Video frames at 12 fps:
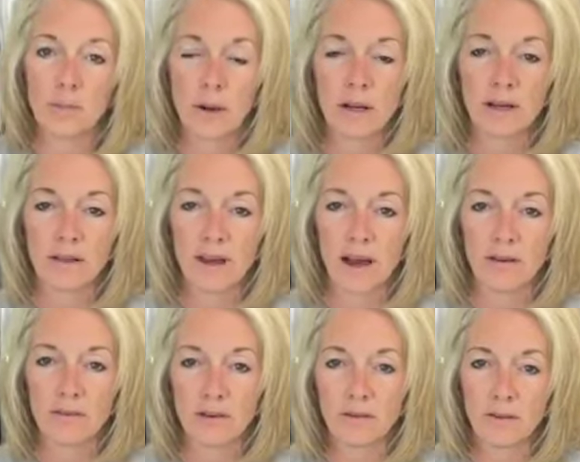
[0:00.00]
put it in the
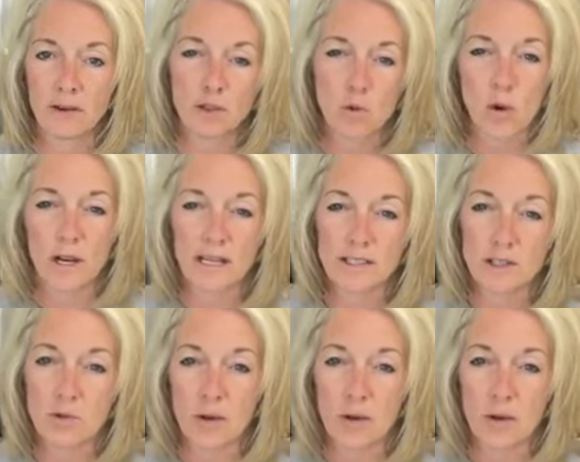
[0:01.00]
oven for 20 to